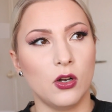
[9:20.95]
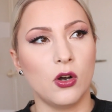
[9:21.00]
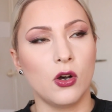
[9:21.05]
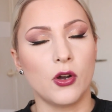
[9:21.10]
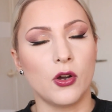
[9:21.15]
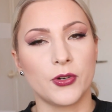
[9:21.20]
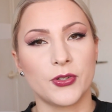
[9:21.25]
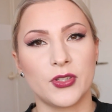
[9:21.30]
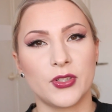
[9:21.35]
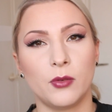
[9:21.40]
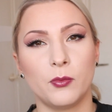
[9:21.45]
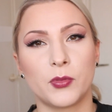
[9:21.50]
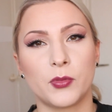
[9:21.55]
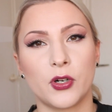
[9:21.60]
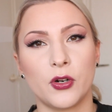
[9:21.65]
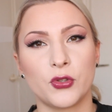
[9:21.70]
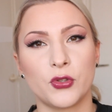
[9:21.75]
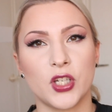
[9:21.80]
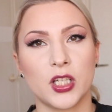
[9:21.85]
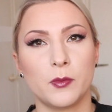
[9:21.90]
or some
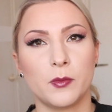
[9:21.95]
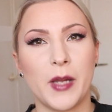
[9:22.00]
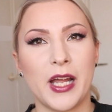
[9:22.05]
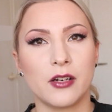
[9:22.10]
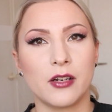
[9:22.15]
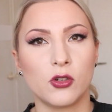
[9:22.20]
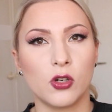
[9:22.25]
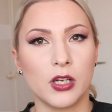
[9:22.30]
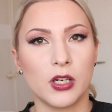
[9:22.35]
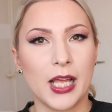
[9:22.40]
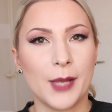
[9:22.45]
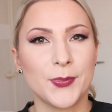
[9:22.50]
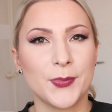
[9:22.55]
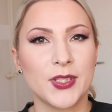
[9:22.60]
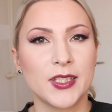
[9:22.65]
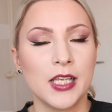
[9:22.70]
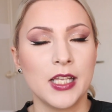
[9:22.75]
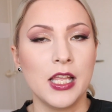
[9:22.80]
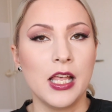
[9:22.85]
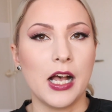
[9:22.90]
project pan
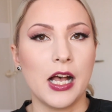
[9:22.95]
collabs.